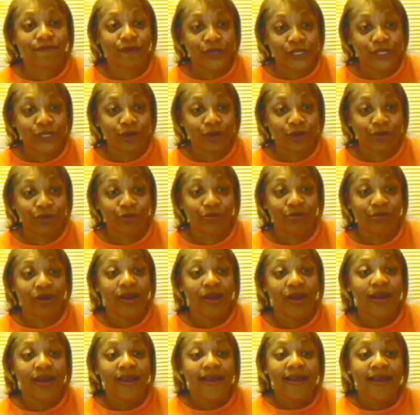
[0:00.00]
for you.
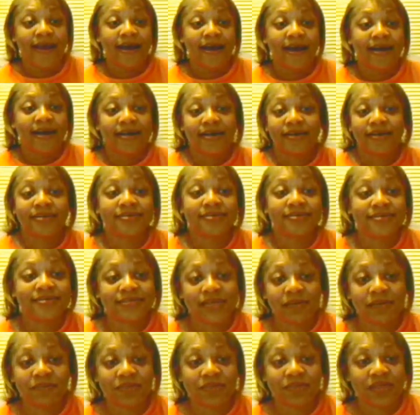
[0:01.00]

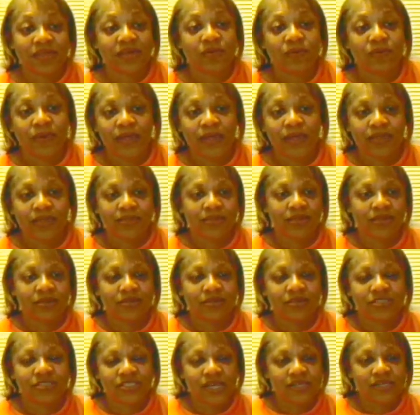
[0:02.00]
Same thing
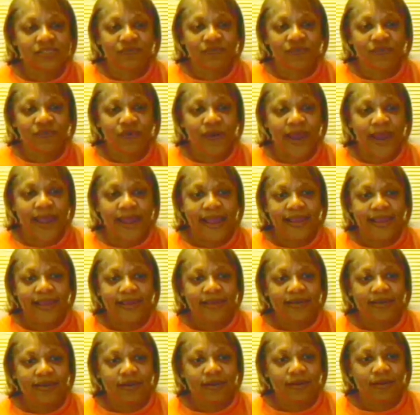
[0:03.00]
with Shades of Grey.
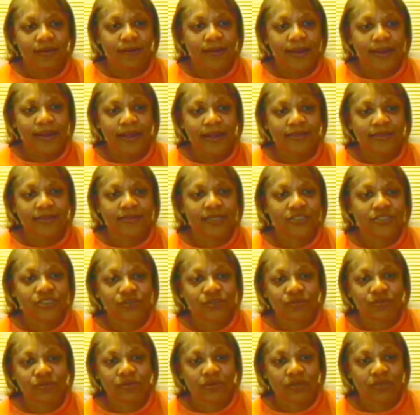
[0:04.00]
You know, unless
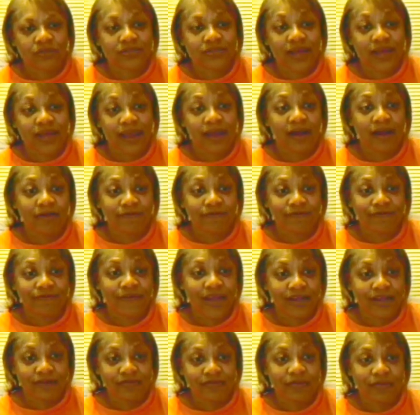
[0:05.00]
you were a diehard
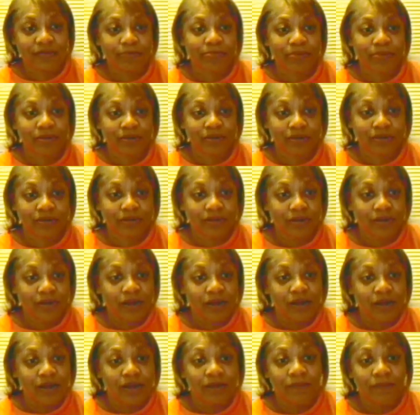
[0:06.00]
fan of the book
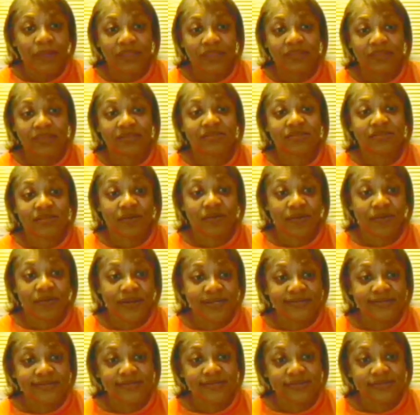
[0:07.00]
and the
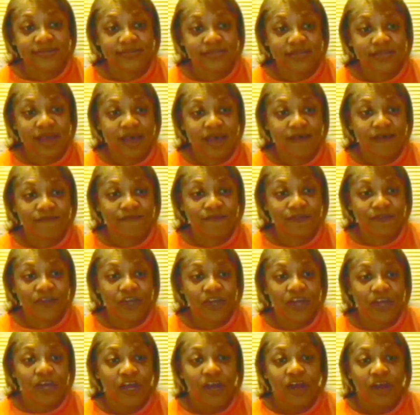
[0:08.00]
series and stuff,
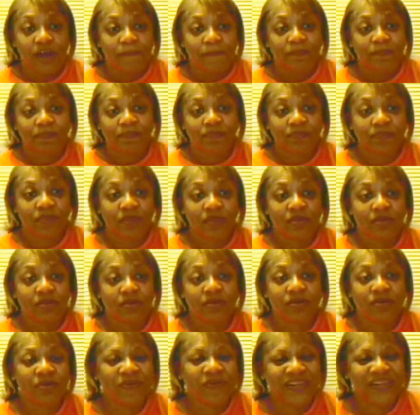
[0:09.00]
you
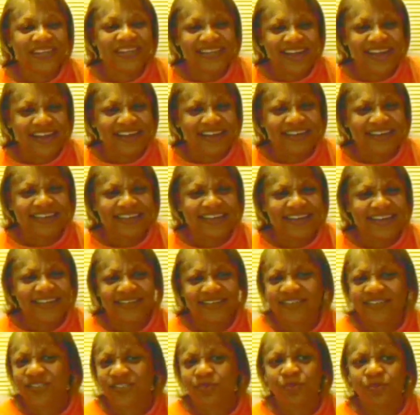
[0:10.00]
know, you're really not going to like
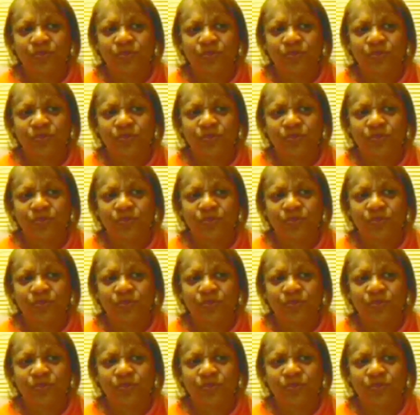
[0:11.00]
this